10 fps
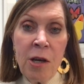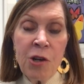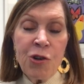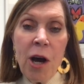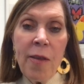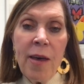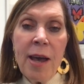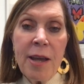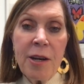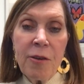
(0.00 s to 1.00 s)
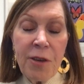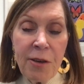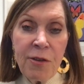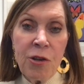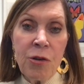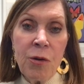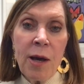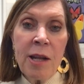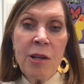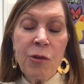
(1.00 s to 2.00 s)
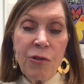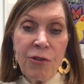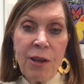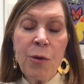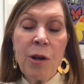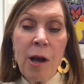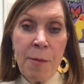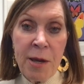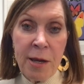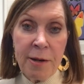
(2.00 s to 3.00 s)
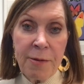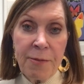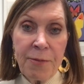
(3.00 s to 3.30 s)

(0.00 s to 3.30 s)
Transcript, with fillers: Try the hand I've given you and you'll see what I mean.